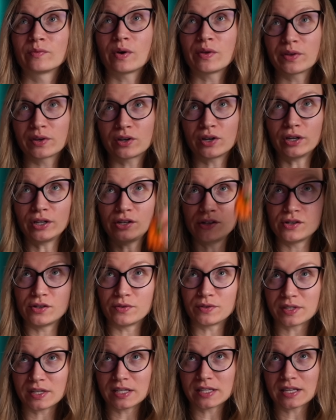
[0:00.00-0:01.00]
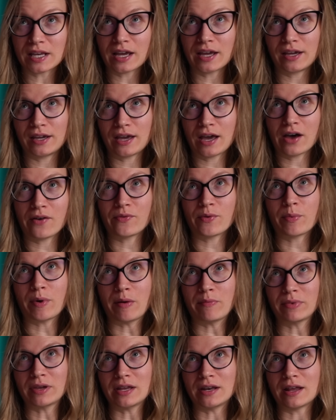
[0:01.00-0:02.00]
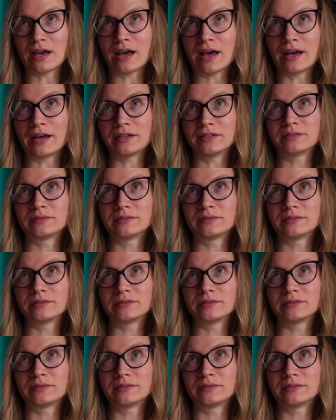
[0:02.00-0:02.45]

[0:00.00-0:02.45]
Well, the good news is I have a pumpkin hat.